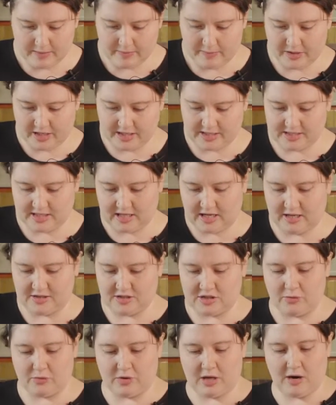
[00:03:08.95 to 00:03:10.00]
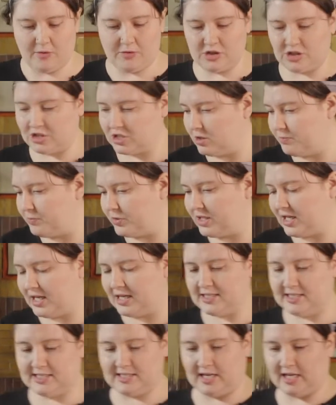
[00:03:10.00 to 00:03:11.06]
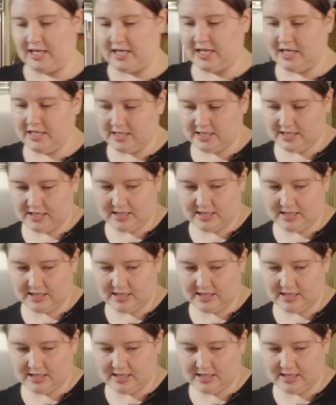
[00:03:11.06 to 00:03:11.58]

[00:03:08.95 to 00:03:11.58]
But so now we're just gonna put that aside.